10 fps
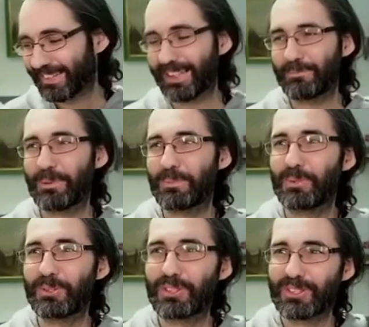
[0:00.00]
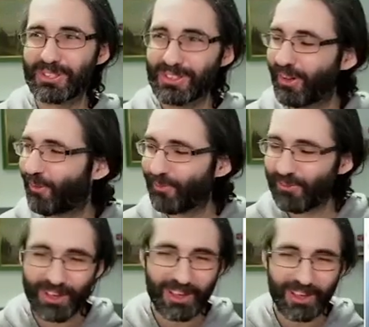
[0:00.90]
Like people would just, you know,
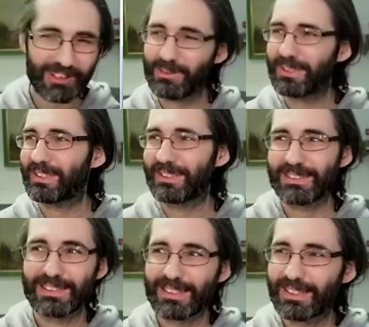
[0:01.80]
flock to it and